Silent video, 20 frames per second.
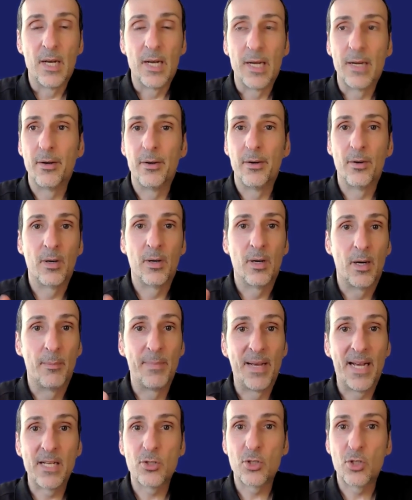a
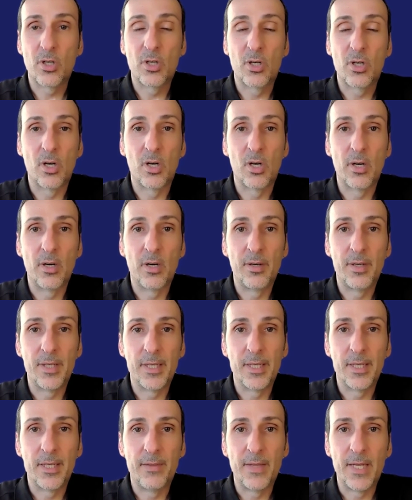MasterCard
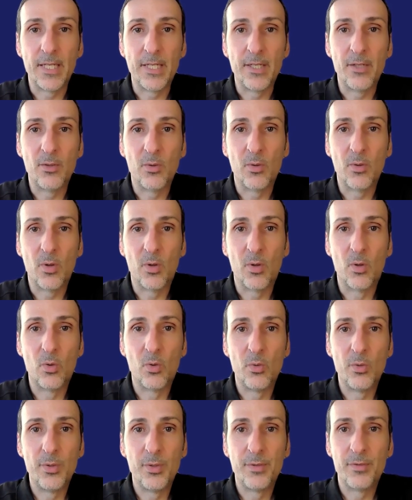that you
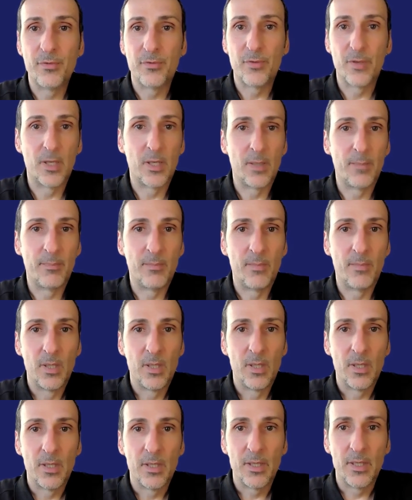owned from
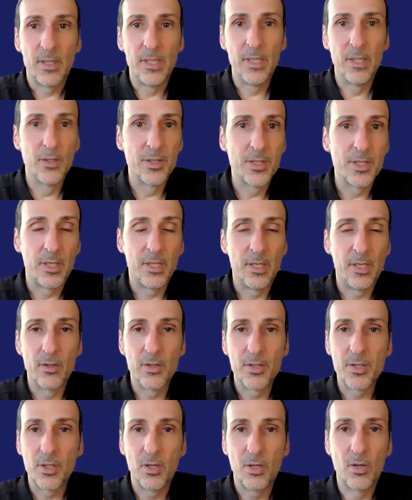years and
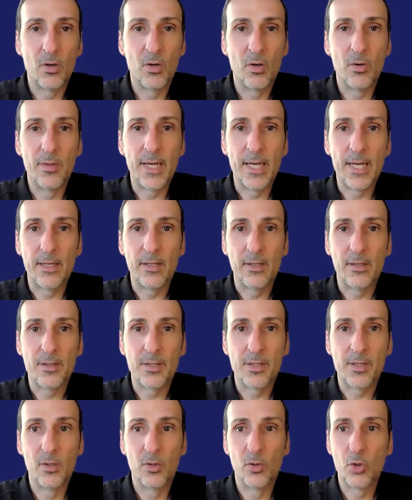years ago that
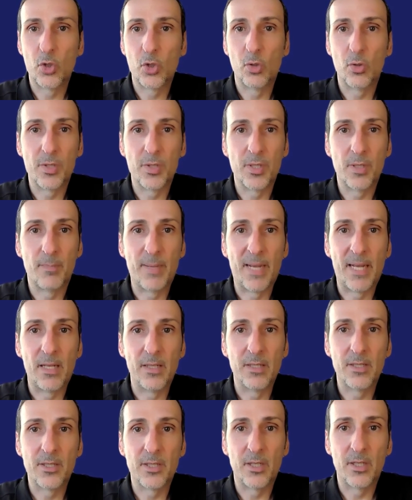still shows a
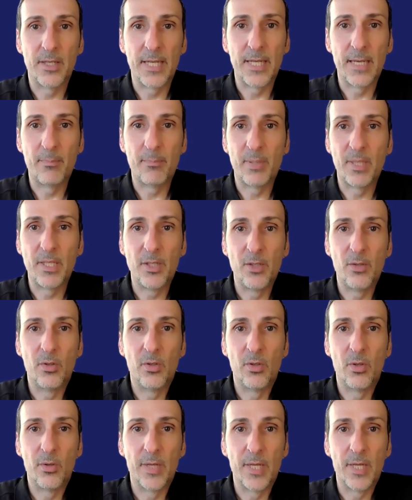balance on that, but you
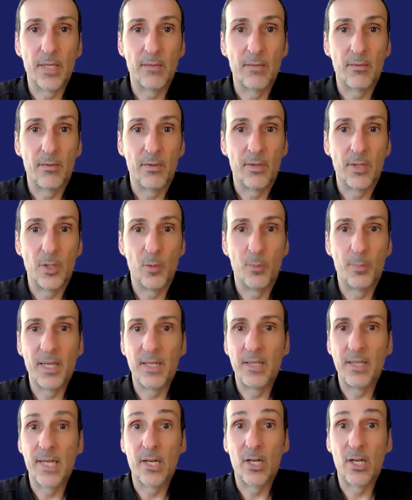know that you
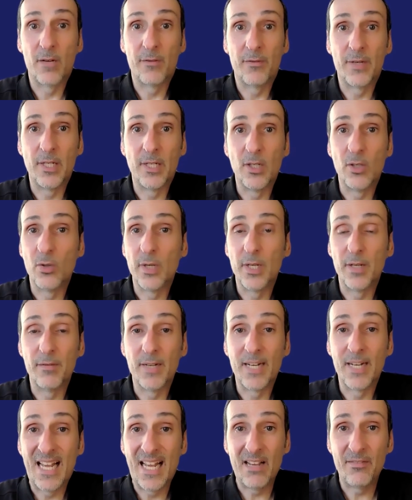paid that off and you don't
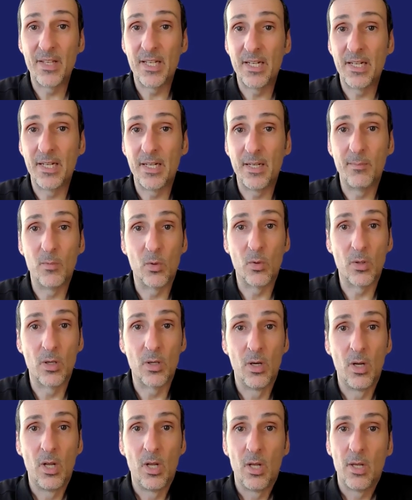even have that
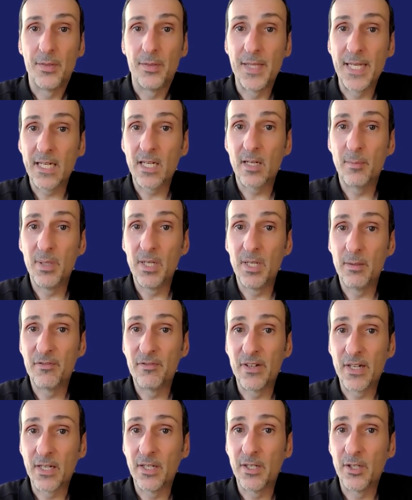anymore, that can be
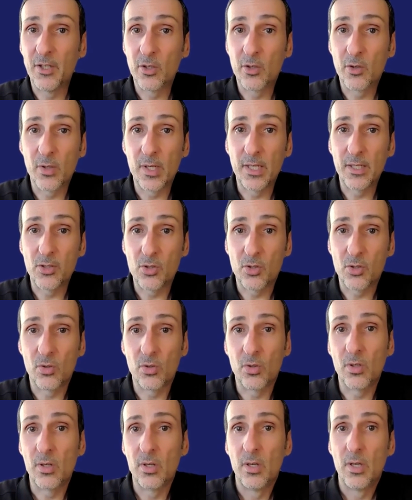affecting your credit
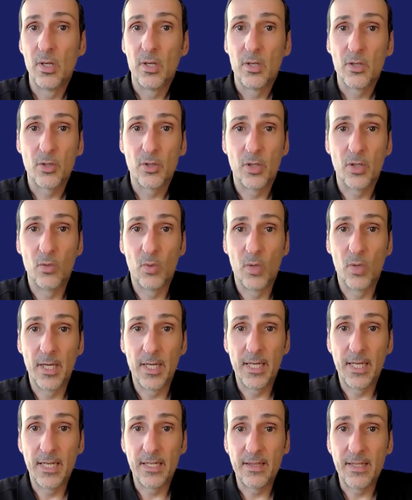score. So you
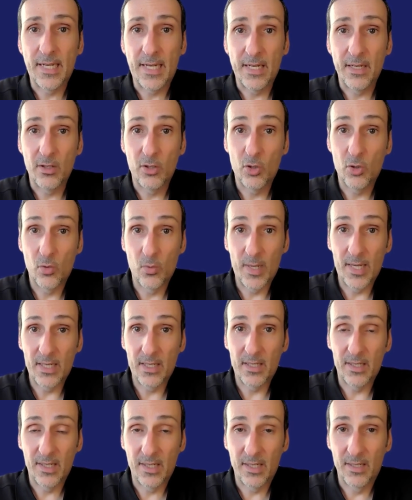want to get that
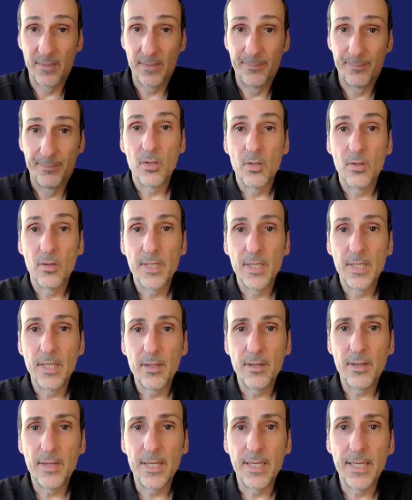corrected. The
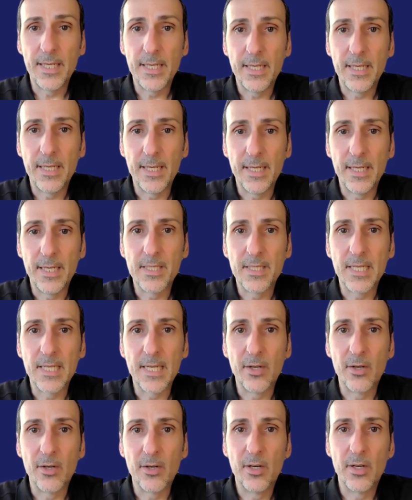other thing is that
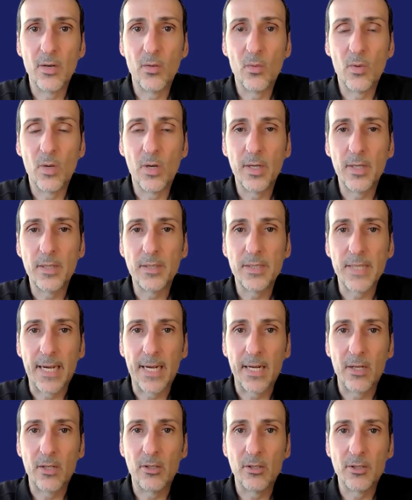you're going to want to
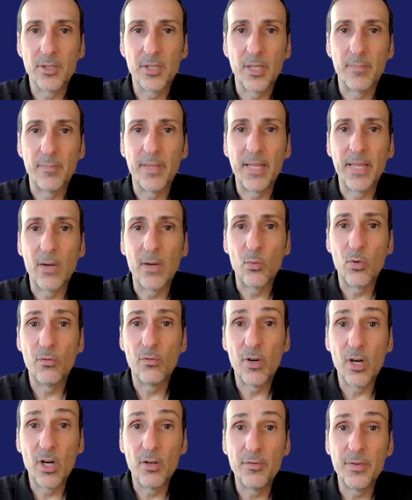tackle some of that
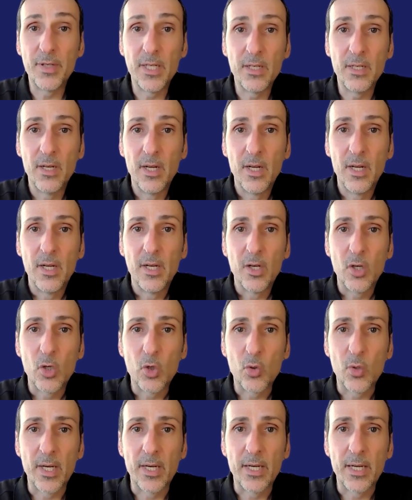revolving
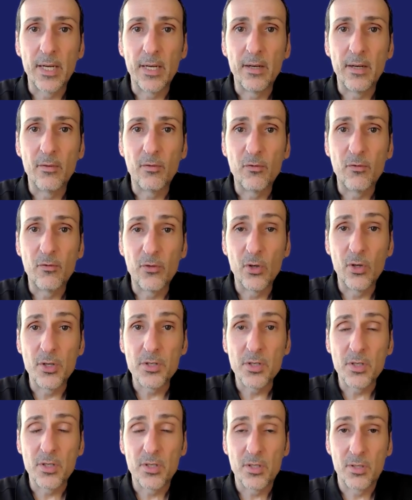credit
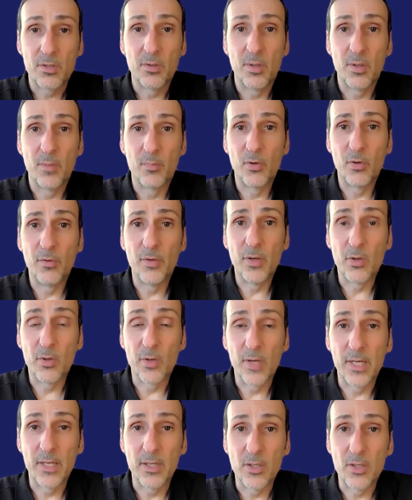first to improve your
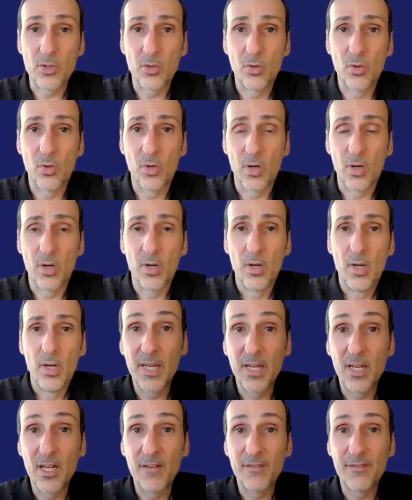credit score.
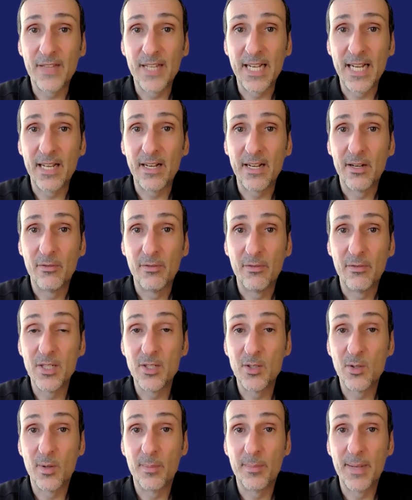Pay off that
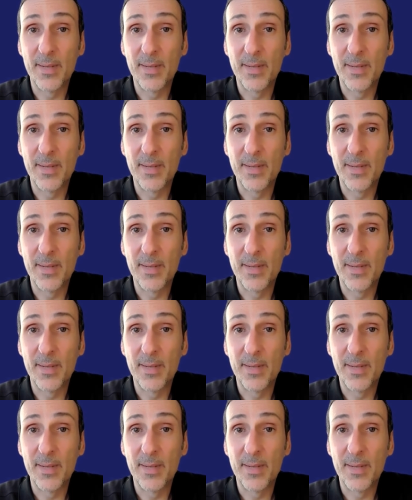Visa or